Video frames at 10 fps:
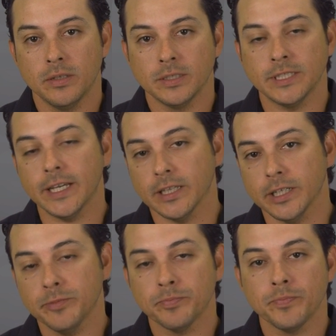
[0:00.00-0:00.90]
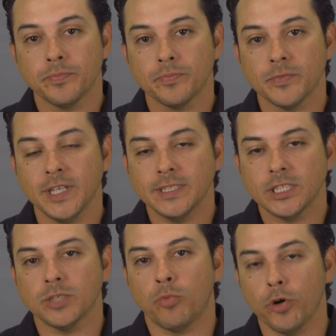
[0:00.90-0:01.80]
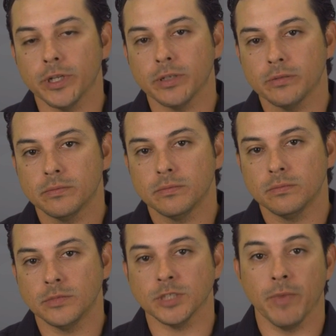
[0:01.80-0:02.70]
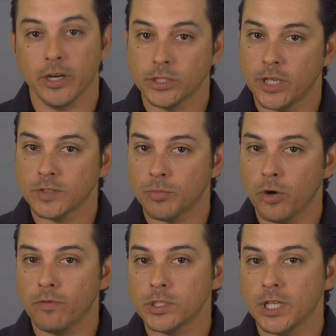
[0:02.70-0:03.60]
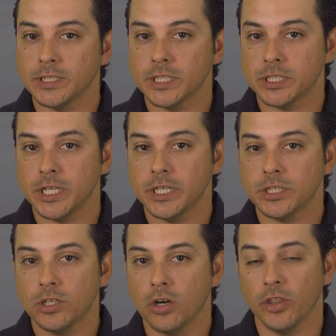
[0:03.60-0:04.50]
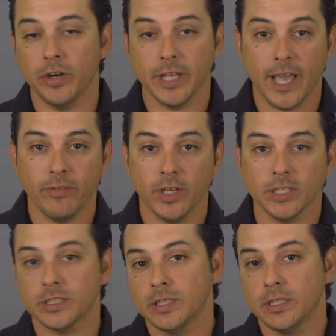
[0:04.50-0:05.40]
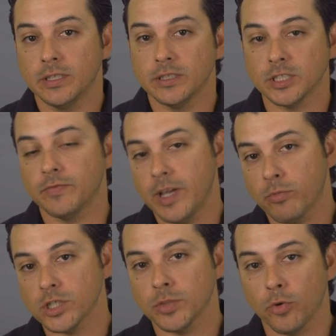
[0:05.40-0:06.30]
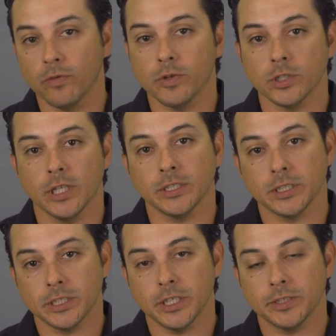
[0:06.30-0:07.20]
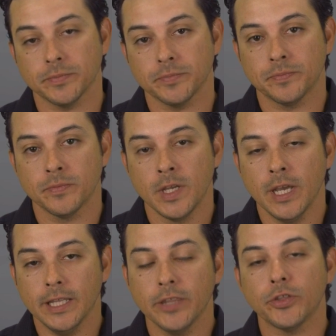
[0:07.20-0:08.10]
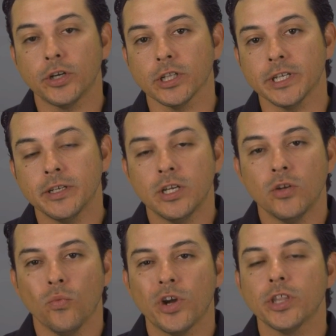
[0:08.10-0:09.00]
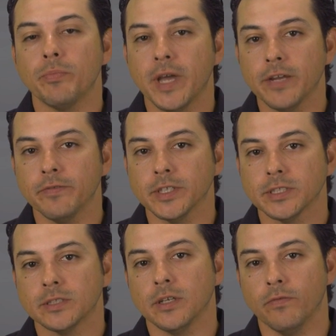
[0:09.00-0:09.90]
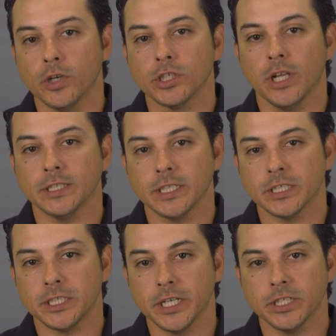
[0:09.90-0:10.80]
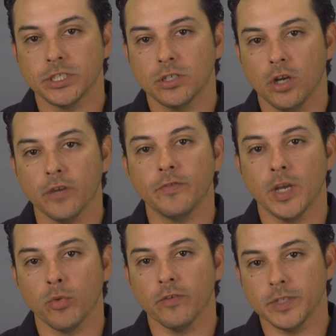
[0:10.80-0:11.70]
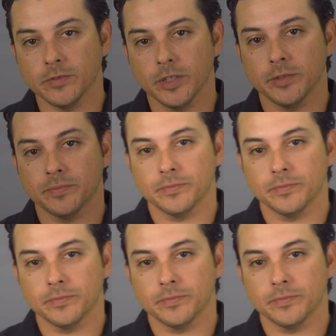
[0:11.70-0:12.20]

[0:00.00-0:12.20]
Secondly, is this supported? Does Microsoft support virtualize exchange? Are there any caveats? Does VMware support virtualize exchange? And then thirdly, what are the benefits of virtualize exchange on VMware vSphere?